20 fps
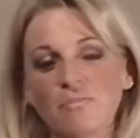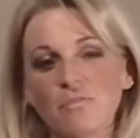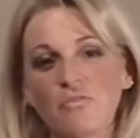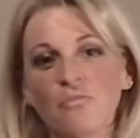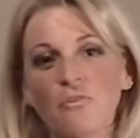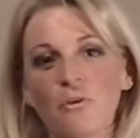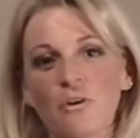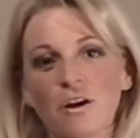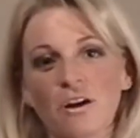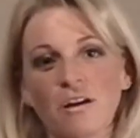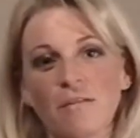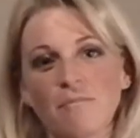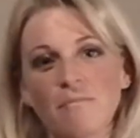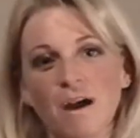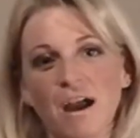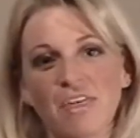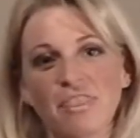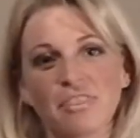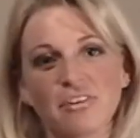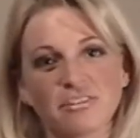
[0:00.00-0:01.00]
before
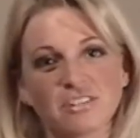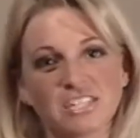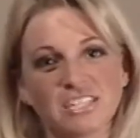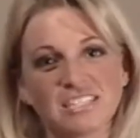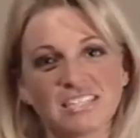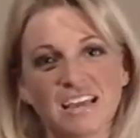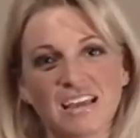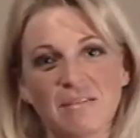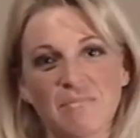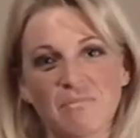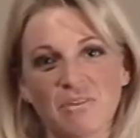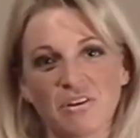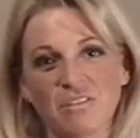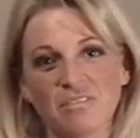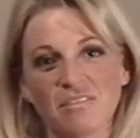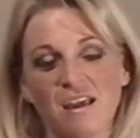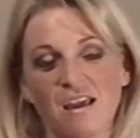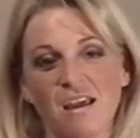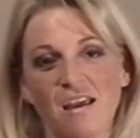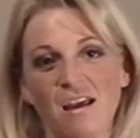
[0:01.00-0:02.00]
my 32nd
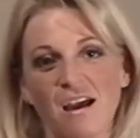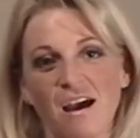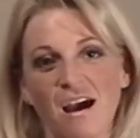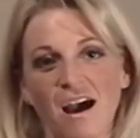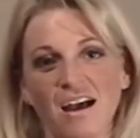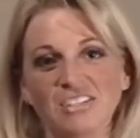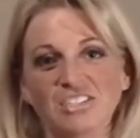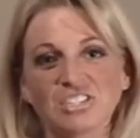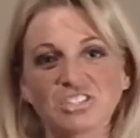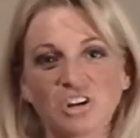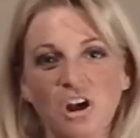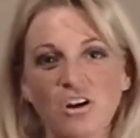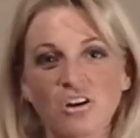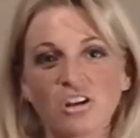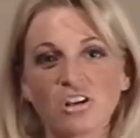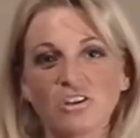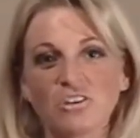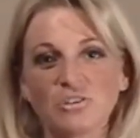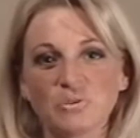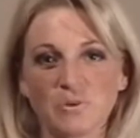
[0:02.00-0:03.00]
birthday, I
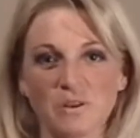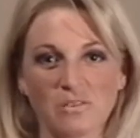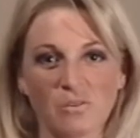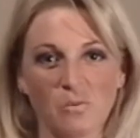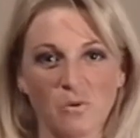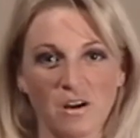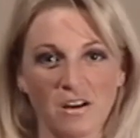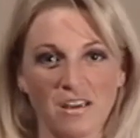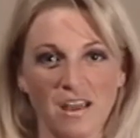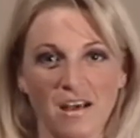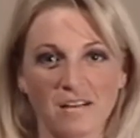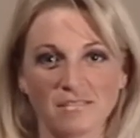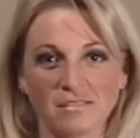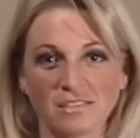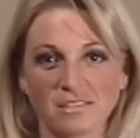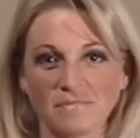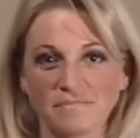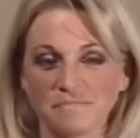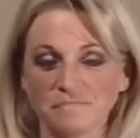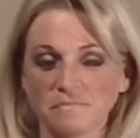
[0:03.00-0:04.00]
started doing the
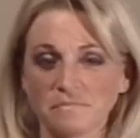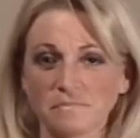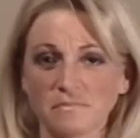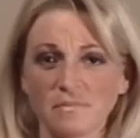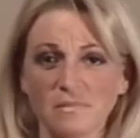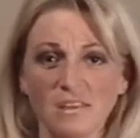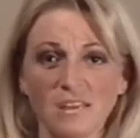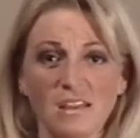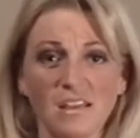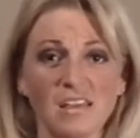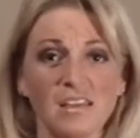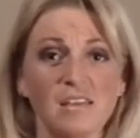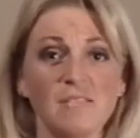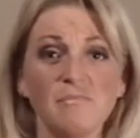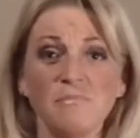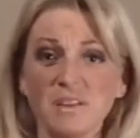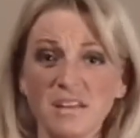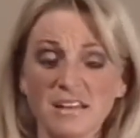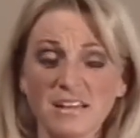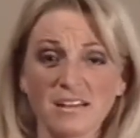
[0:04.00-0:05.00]
workouts.
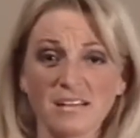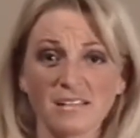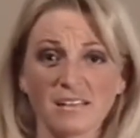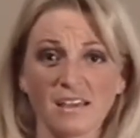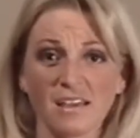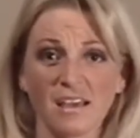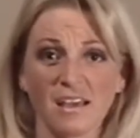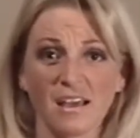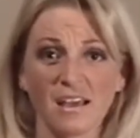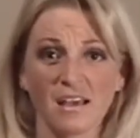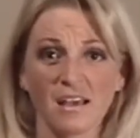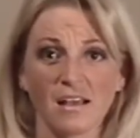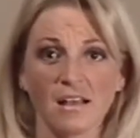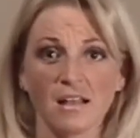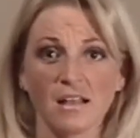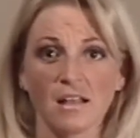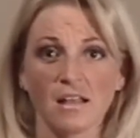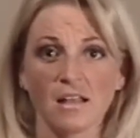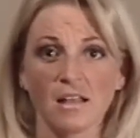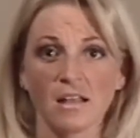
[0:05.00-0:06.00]
Immediately,
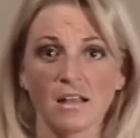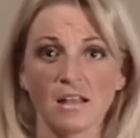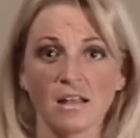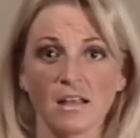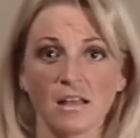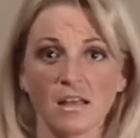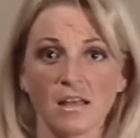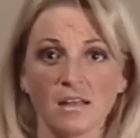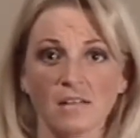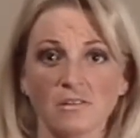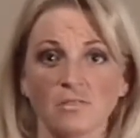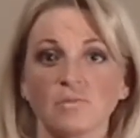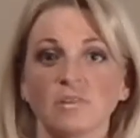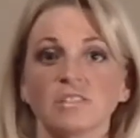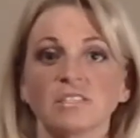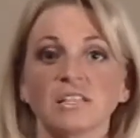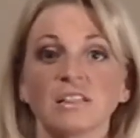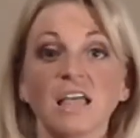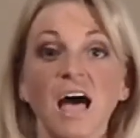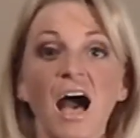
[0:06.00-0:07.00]
no,
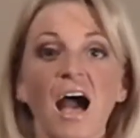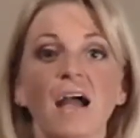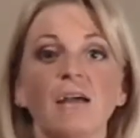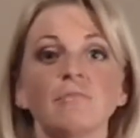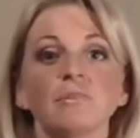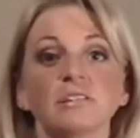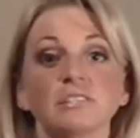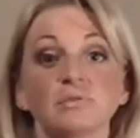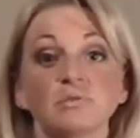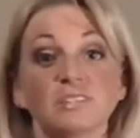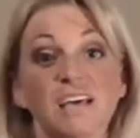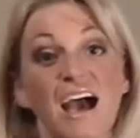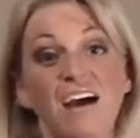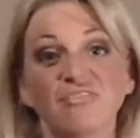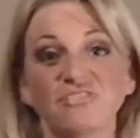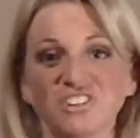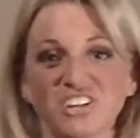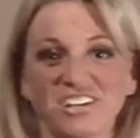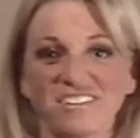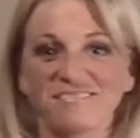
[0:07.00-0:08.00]
that's a lie because it was
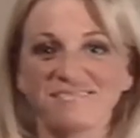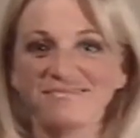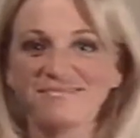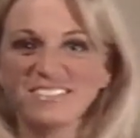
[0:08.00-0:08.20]
after.